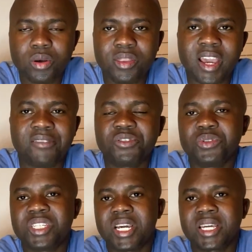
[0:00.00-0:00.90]
They have to
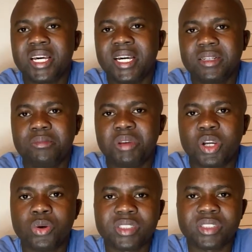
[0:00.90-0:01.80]
check that,
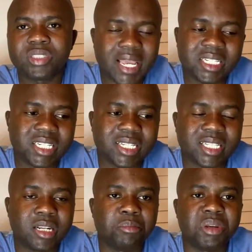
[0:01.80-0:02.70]
because they can't just
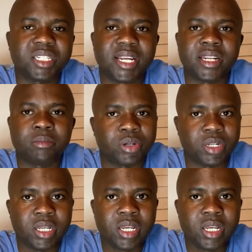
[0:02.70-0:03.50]
admit anybody.